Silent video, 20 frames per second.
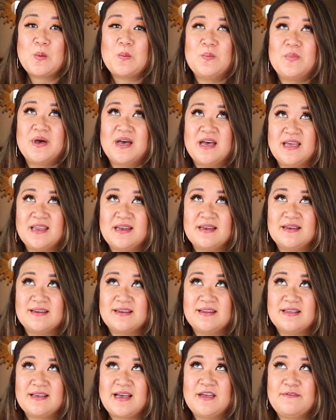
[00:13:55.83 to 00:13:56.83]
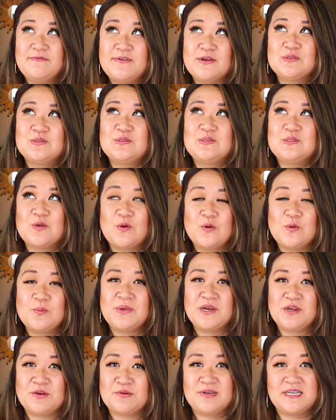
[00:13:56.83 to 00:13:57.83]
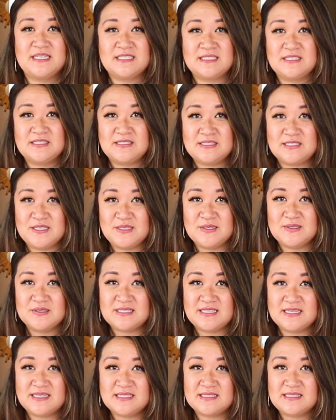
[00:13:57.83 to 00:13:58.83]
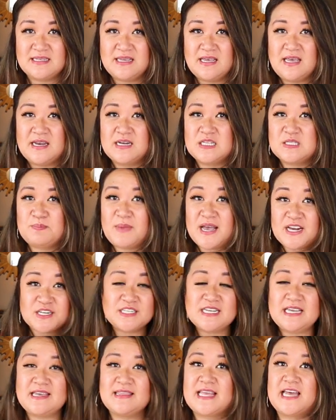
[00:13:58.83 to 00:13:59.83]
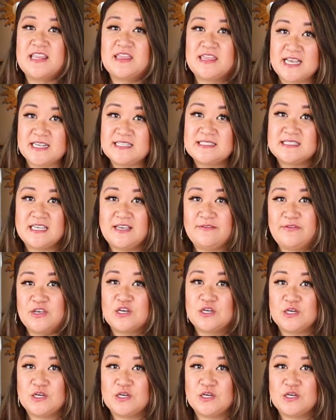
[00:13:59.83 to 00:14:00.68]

but I found so many reasons to use this. And especially in that Thanksgiving